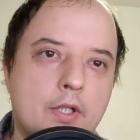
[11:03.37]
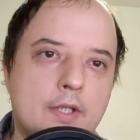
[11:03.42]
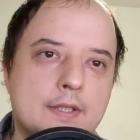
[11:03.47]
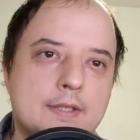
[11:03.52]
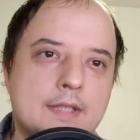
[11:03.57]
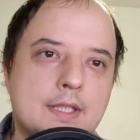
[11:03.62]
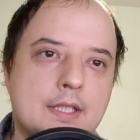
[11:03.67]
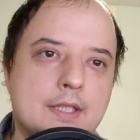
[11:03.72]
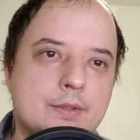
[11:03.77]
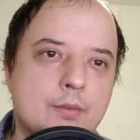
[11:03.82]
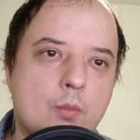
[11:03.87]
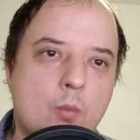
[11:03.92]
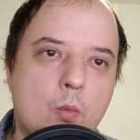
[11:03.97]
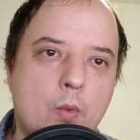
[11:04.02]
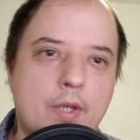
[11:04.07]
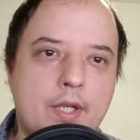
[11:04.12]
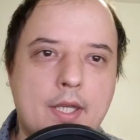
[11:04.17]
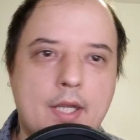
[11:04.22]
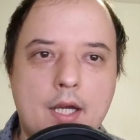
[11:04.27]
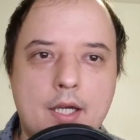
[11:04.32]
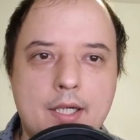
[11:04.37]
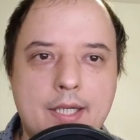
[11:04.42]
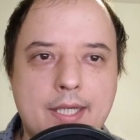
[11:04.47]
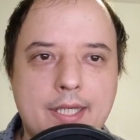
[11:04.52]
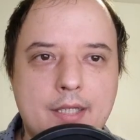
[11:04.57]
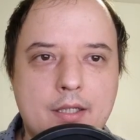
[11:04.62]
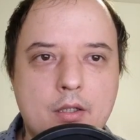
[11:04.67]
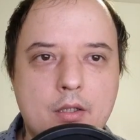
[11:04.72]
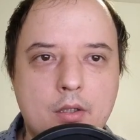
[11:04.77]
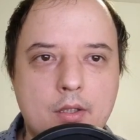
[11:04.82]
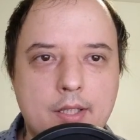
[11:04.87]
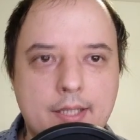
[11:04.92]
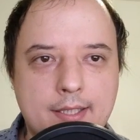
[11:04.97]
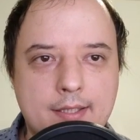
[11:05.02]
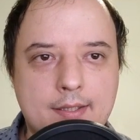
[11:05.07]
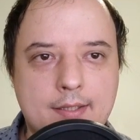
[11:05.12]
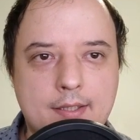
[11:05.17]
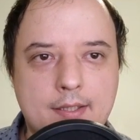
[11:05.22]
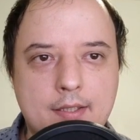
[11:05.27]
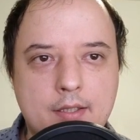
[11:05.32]
that says, when I
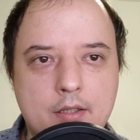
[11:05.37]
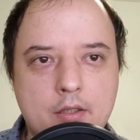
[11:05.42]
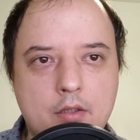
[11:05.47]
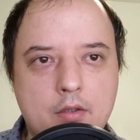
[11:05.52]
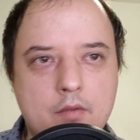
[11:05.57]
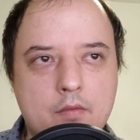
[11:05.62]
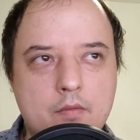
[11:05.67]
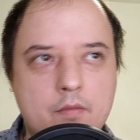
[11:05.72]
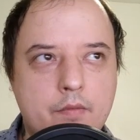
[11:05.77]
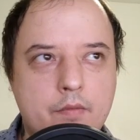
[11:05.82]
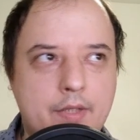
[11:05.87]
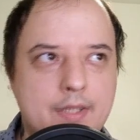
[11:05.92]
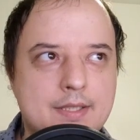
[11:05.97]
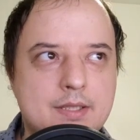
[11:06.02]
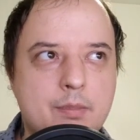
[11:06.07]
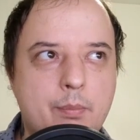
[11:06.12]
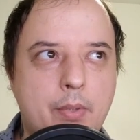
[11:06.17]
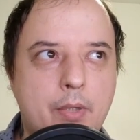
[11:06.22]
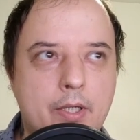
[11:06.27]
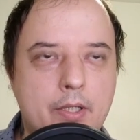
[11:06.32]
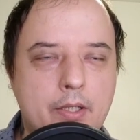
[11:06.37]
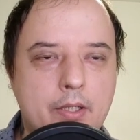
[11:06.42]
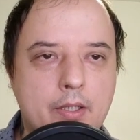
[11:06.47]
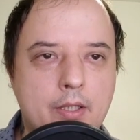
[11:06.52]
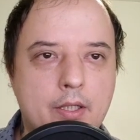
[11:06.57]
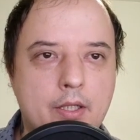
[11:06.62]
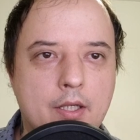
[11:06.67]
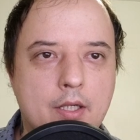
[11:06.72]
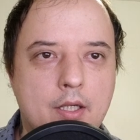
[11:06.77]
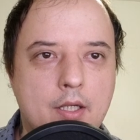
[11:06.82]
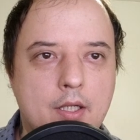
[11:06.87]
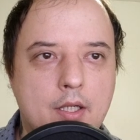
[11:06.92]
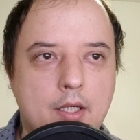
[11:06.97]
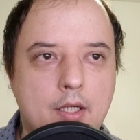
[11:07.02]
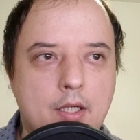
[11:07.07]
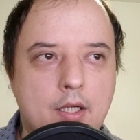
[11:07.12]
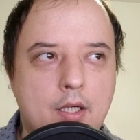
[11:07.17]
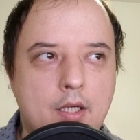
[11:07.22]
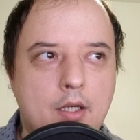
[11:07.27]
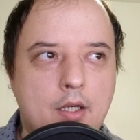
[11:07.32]
click this button,
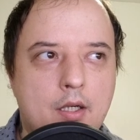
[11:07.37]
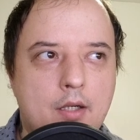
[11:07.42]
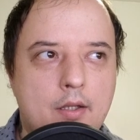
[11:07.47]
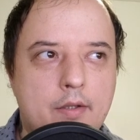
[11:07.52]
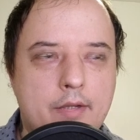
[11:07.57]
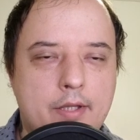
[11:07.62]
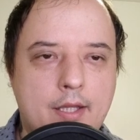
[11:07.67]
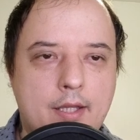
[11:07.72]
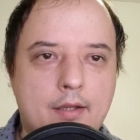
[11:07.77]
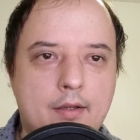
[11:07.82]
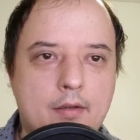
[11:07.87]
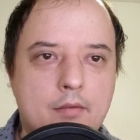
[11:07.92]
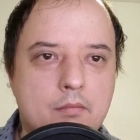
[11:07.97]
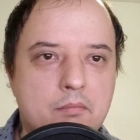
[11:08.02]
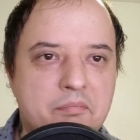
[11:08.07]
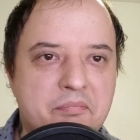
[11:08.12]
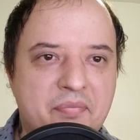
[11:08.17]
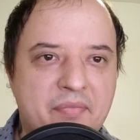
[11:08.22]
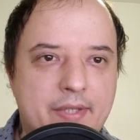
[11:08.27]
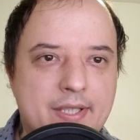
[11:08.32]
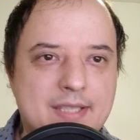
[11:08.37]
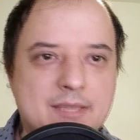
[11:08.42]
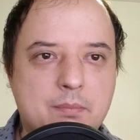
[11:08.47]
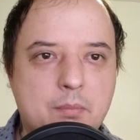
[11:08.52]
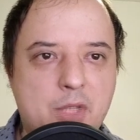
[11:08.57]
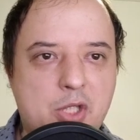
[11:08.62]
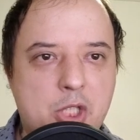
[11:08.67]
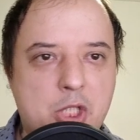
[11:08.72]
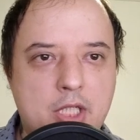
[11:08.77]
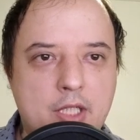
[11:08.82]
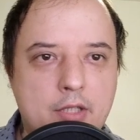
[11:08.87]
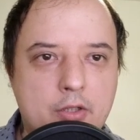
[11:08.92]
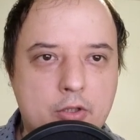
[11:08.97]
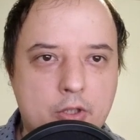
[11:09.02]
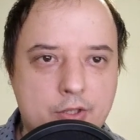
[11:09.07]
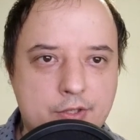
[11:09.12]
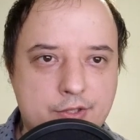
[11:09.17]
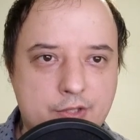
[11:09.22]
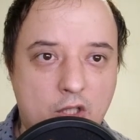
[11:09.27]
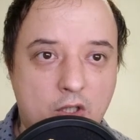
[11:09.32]
then this machine
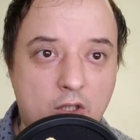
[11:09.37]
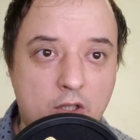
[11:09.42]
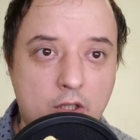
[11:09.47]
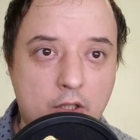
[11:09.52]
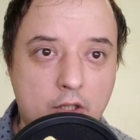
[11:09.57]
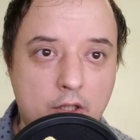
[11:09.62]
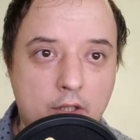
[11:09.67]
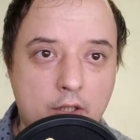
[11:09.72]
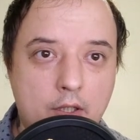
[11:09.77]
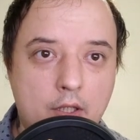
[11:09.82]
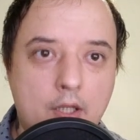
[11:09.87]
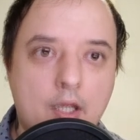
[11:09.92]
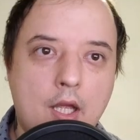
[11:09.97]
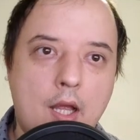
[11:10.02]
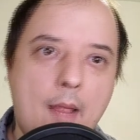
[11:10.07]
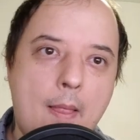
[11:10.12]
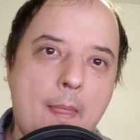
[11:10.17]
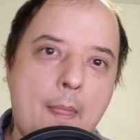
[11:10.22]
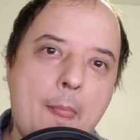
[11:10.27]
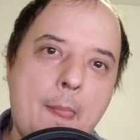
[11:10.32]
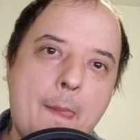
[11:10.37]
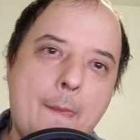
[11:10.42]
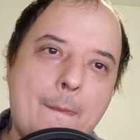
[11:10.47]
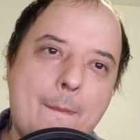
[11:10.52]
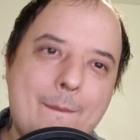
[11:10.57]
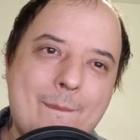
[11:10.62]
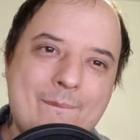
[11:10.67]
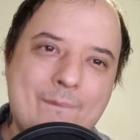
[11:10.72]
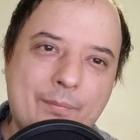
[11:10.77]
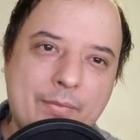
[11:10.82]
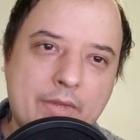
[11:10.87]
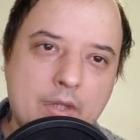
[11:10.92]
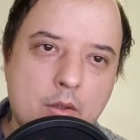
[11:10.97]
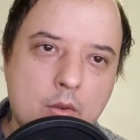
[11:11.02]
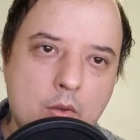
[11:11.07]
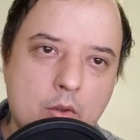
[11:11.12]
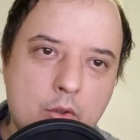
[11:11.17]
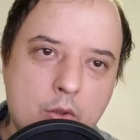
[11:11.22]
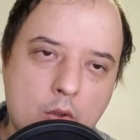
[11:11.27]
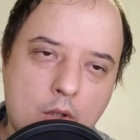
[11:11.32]
turns on,
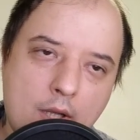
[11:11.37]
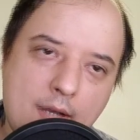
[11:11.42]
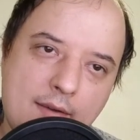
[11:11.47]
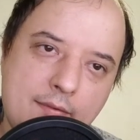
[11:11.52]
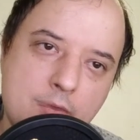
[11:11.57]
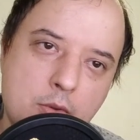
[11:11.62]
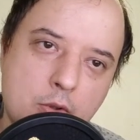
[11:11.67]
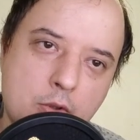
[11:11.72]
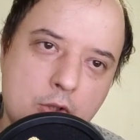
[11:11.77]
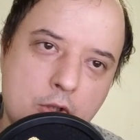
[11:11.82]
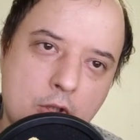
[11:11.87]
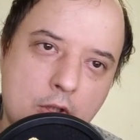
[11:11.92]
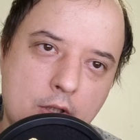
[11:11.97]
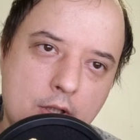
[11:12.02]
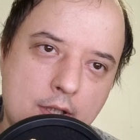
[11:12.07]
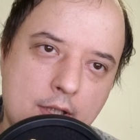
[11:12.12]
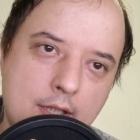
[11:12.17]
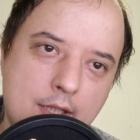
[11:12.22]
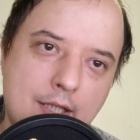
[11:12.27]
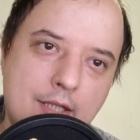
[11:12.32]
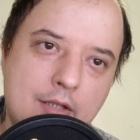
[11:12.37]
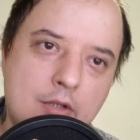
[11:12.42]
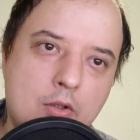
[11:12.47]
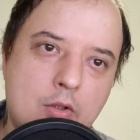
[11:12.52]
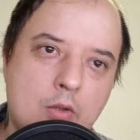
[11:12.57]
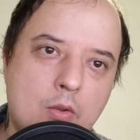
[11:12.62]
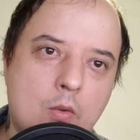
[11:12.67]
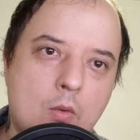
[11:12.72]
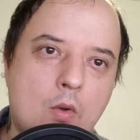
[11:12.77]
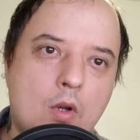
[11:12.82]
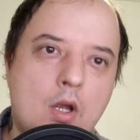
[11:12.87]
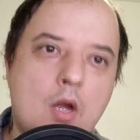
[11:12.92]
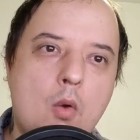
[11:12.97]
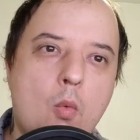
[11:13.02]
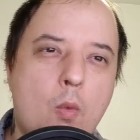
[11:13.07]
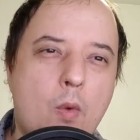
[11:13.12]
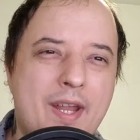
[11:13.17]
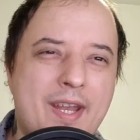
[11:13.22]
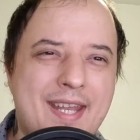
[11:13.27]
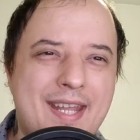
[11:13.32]
you have to turn it into,
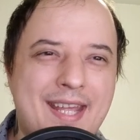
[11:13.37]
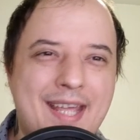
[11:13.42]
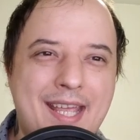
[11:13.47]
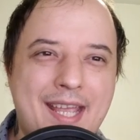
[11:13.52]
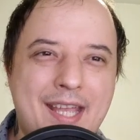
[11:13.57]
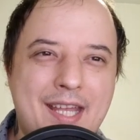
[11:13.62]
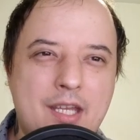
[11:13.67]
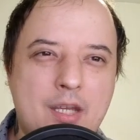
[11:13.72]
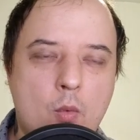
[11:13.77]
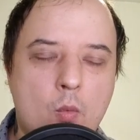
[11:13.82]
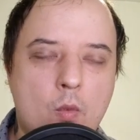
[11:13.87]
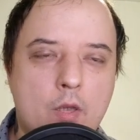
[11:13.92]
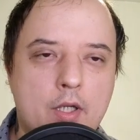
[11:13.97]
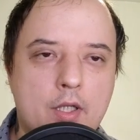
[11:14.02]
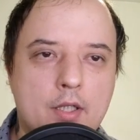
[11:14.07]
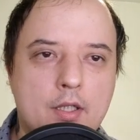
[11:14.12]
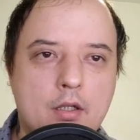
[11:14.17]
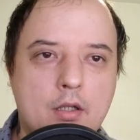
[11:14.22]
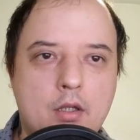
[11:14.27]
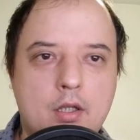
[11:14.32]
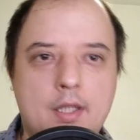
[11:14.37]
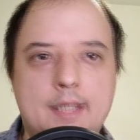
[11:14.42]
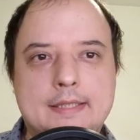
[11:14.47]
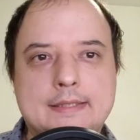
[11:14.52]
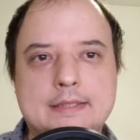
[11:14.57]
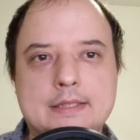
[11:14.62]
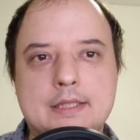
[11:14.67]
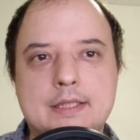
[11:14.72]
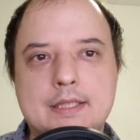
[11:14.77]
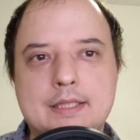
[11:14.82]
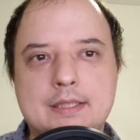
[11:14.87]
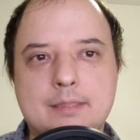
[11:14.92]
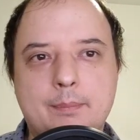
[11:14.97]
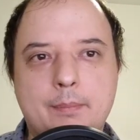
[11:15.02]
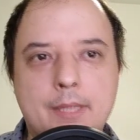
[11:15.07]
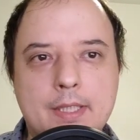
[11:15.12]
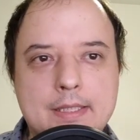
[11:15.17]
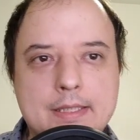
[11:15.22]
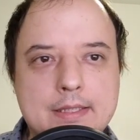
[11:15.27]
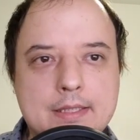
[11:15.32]
when anyone clicks this
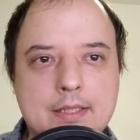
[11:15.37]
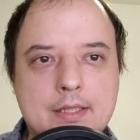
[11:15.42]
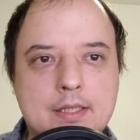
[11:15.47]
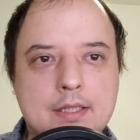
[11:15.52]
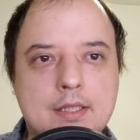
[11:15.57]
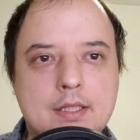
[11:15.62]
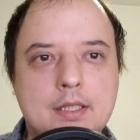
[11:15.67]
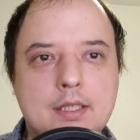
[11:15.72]
button,